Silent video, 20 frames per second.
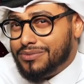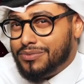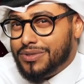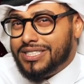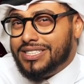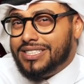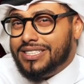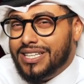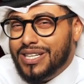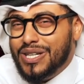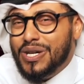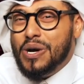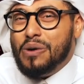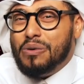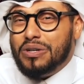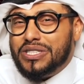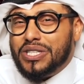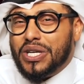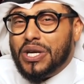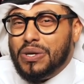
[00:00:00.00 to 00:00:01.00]
Once it,
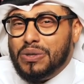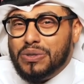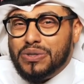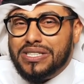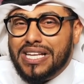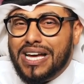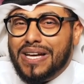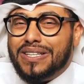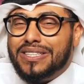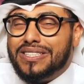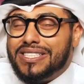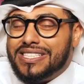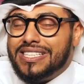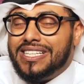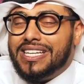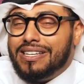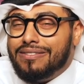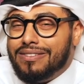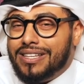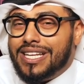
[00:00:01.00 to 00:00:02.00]
once it cools down, it
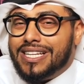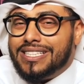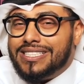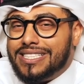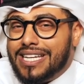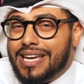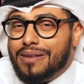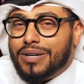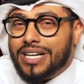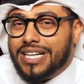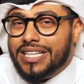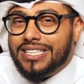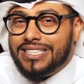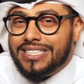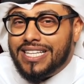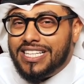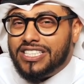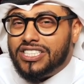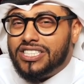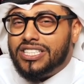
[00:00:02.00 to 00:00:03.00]
doesn't give you that same kind
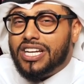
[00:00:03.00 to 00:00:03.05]
of taste.